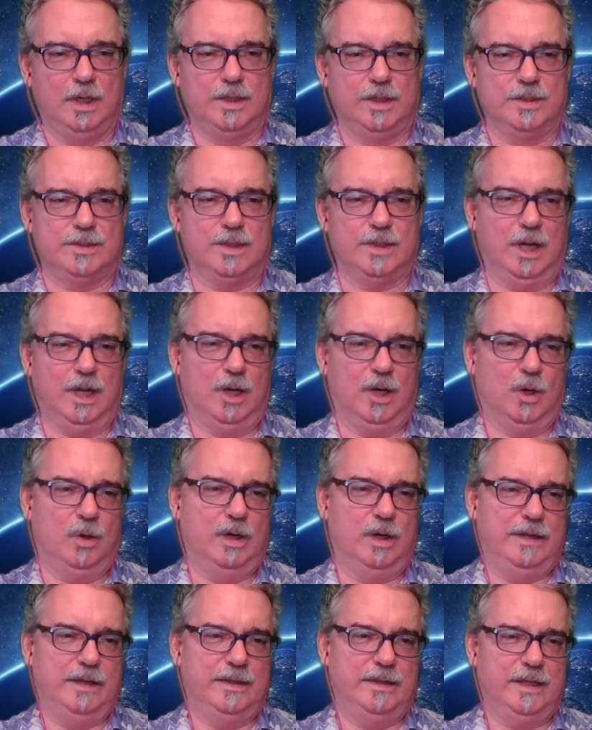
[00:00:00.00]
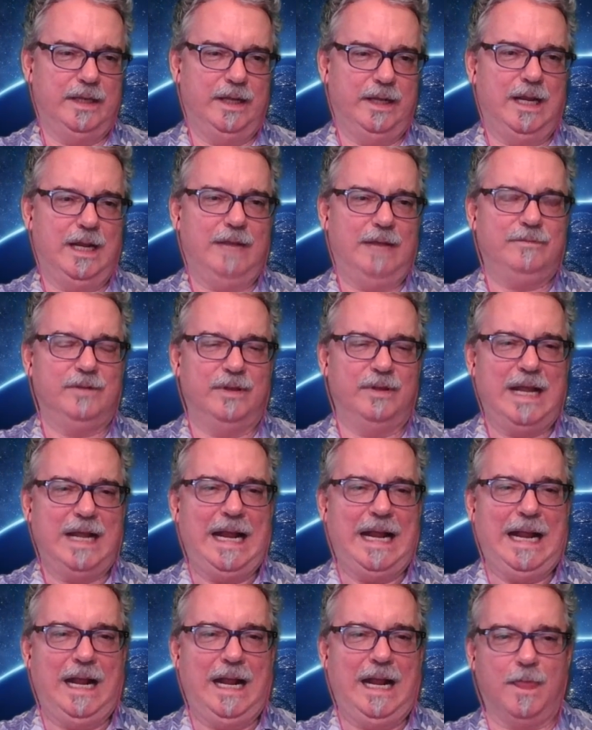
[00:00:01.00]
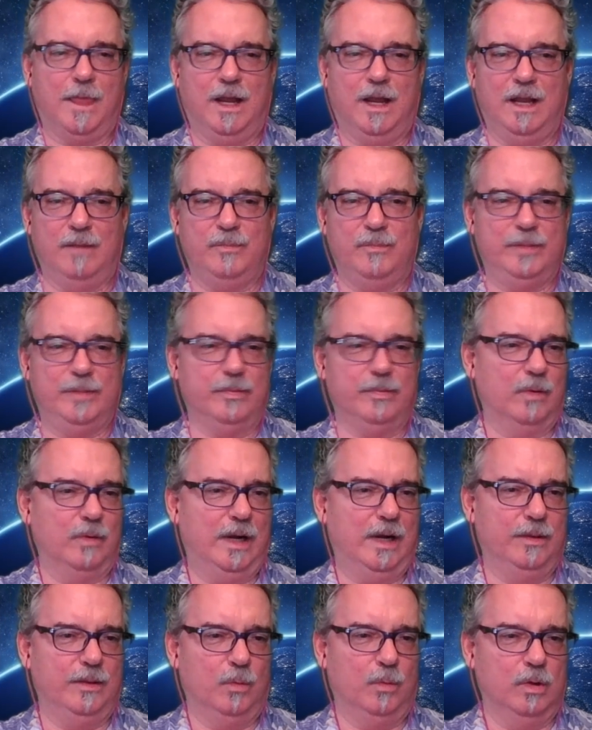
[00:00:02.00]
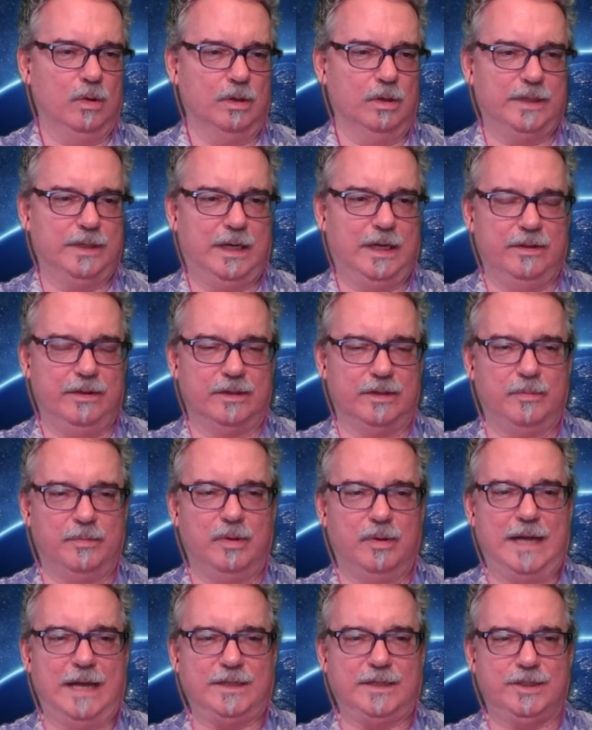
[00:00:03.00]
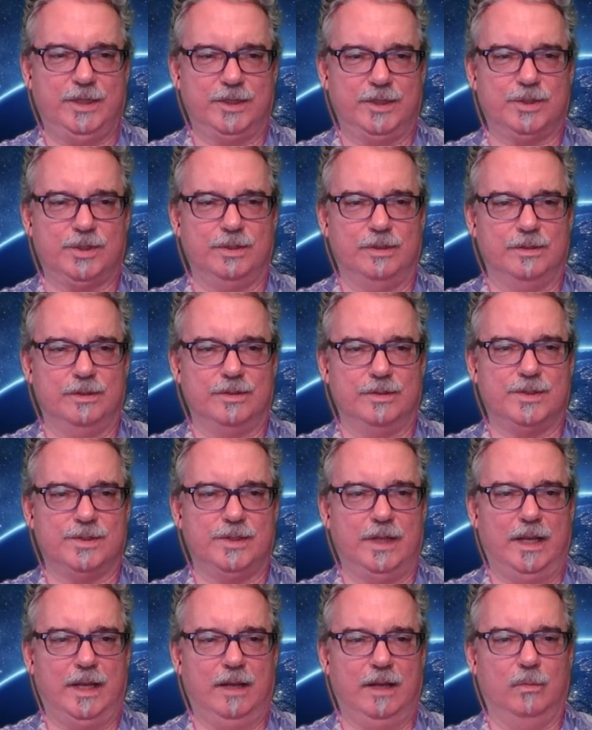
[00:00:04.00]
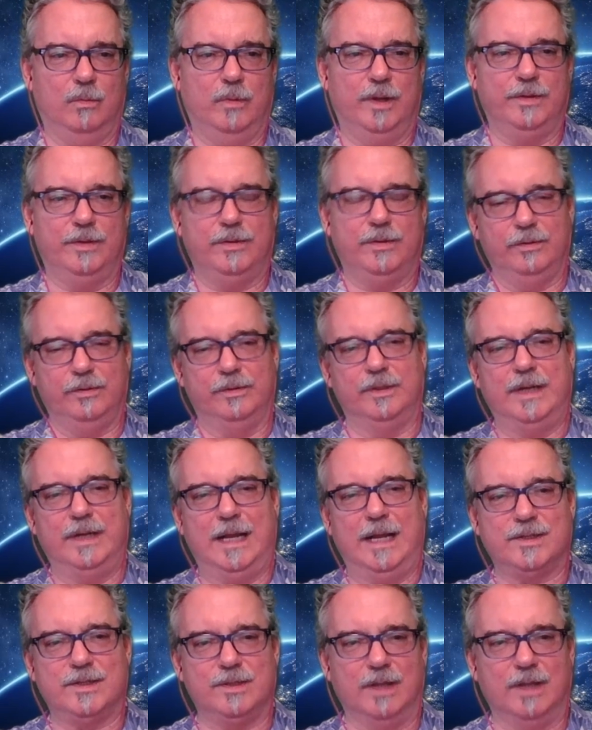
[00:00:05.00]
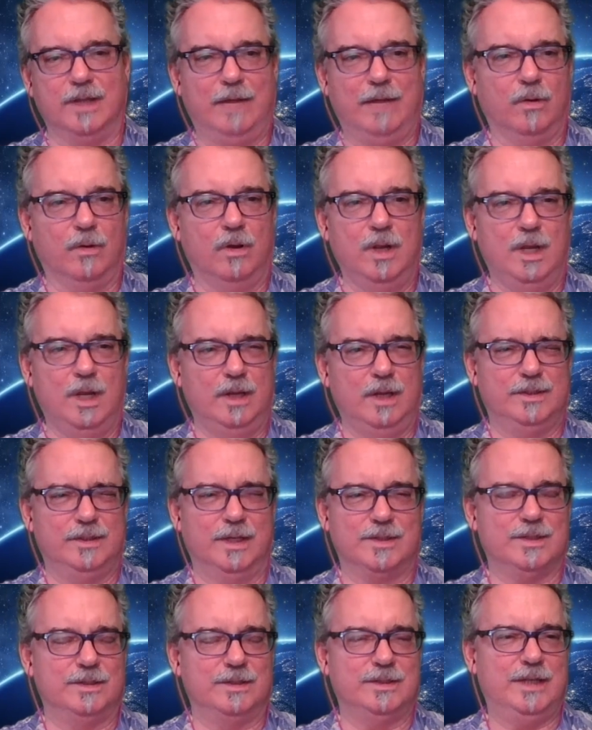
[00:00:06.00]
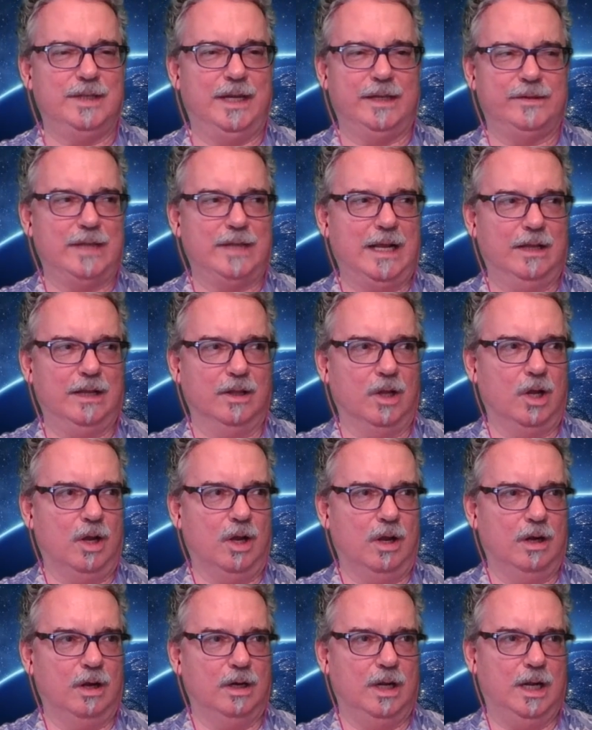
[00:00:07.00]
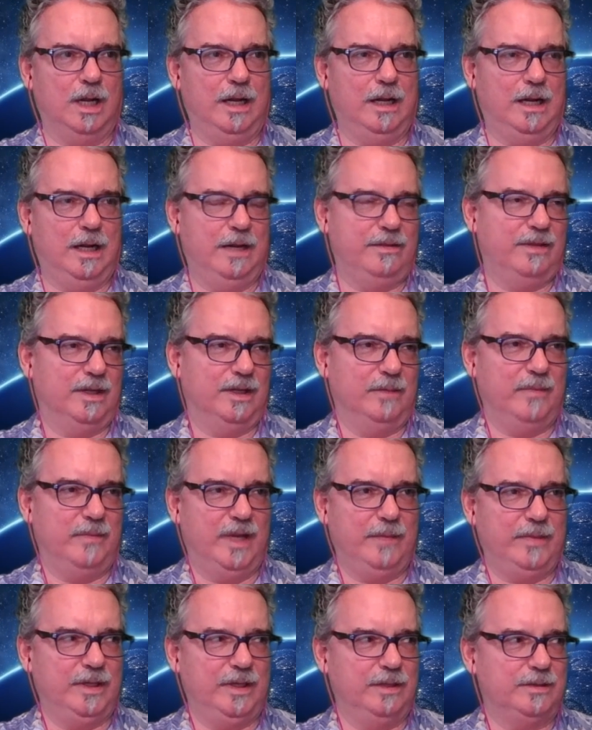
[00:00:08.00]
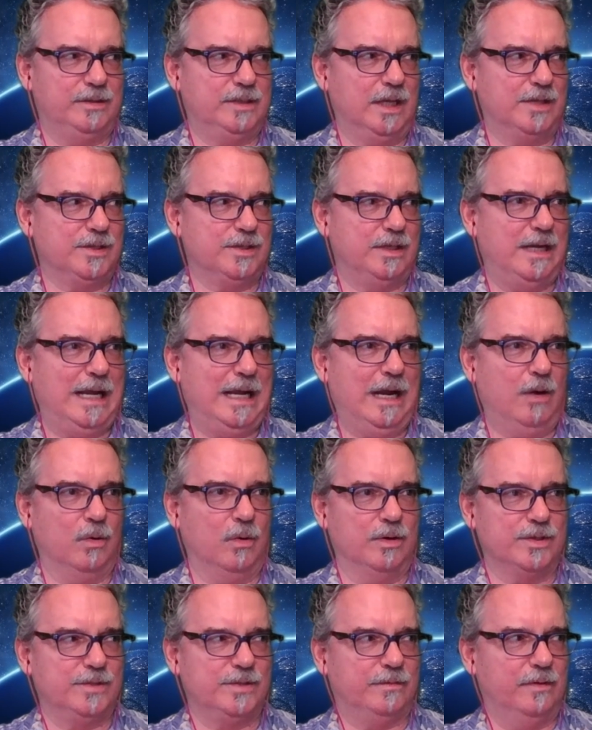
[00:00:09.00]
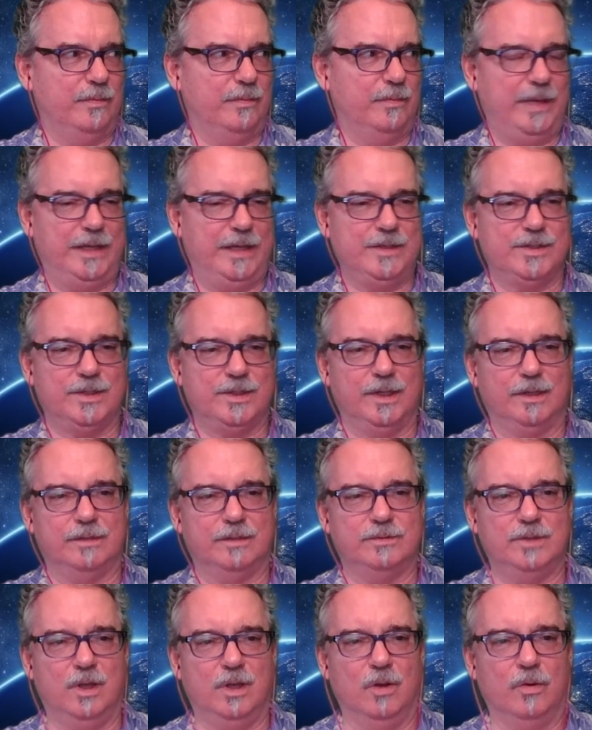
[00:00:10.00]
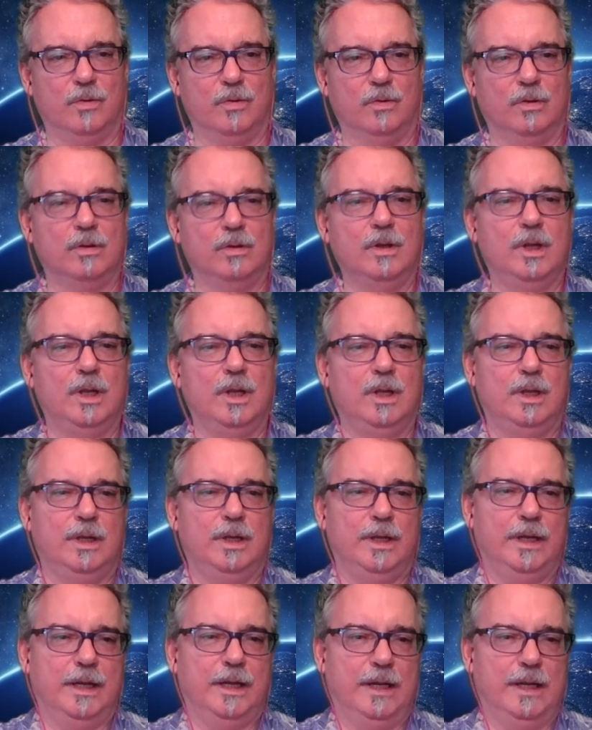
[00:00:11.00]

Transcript: So, and then after that, I have people around the world now that are practitioners that went through the next level. Doesn't take that long. I, I think maybe a dozen hours for basic total. Is